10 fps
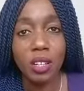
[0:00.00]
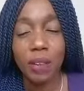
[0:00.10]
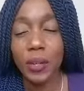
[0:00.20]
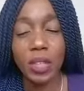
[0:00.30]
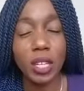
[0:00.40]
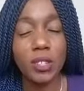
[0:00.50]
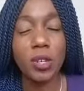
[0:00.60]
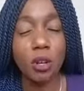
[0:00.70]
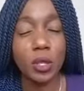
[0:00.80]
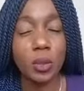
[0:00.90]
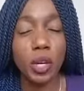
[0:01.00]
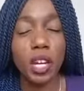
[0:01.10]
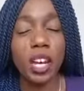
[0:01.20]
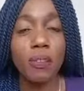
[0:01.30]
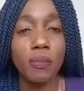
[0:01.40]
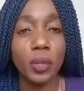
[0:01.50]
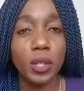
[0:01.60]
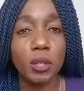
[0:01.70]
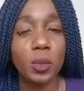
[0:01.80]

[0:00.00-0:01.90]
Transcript: everything is always working out for you.